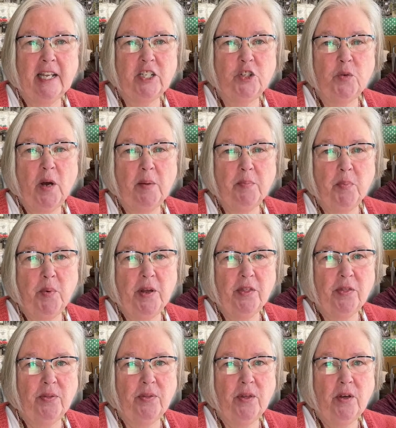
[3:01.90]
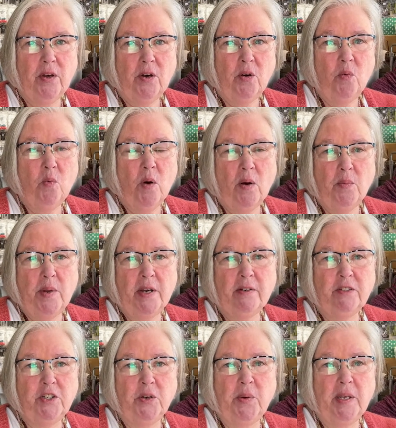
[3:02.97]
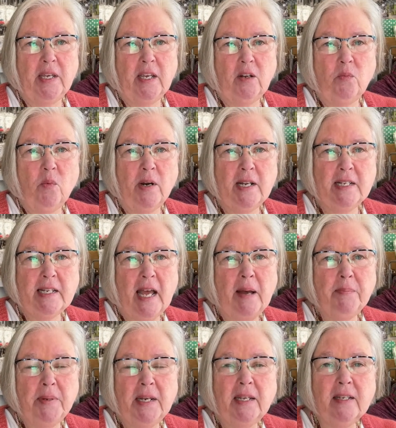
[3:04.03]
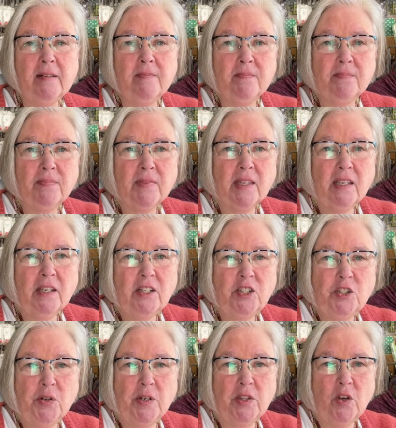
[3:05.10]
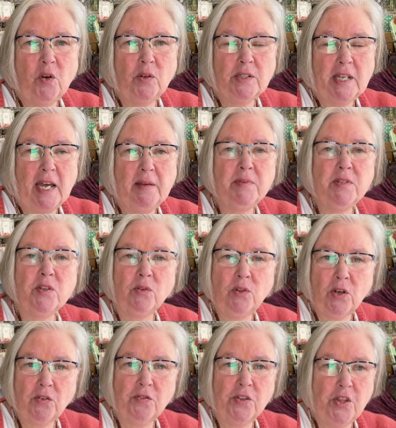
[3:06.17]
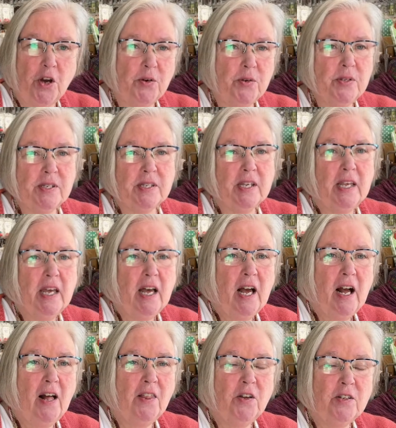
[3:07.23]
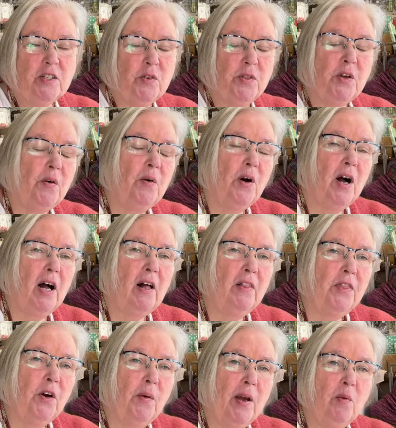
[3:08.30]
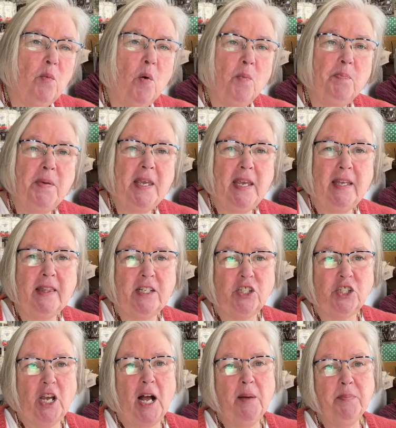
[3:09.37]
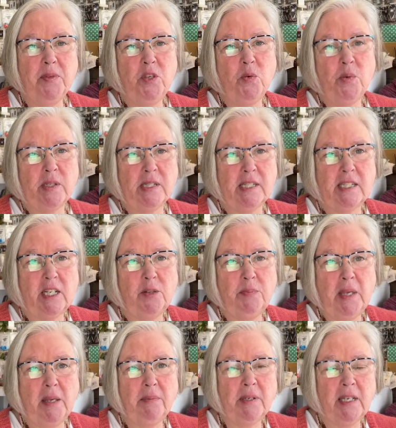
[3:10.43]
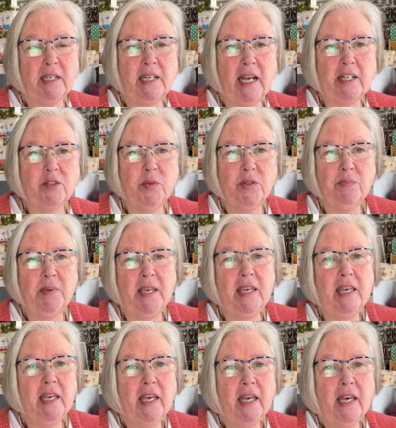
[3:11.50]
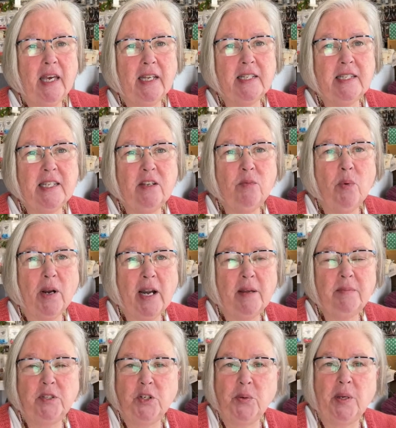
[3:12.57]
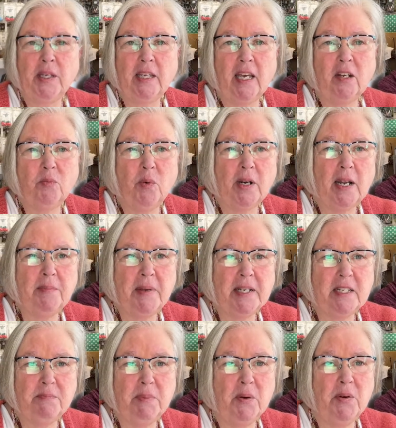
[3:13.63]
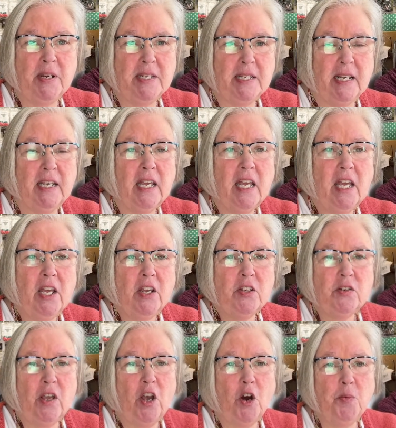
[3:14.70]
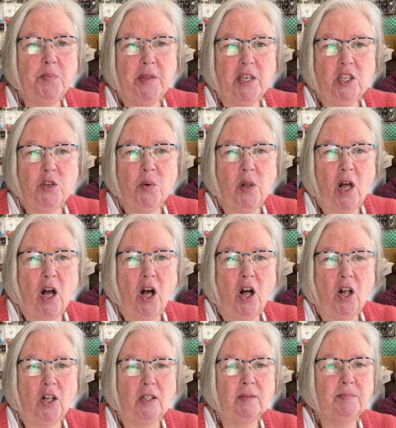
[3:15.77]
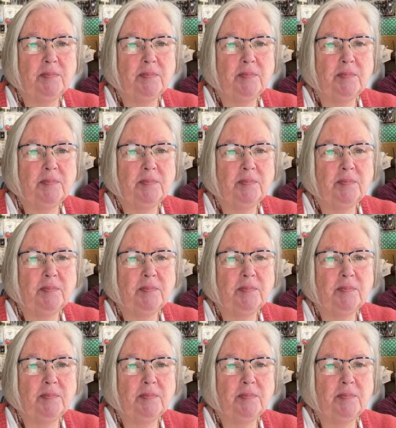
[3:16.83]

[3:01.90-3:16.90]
you up with what we are doing and what is happening during the whole time. So look for those. Although I won't be in the shop, you will still be able to connect with me and see what I'm doing and what I'm experiencing. So I hope that you will all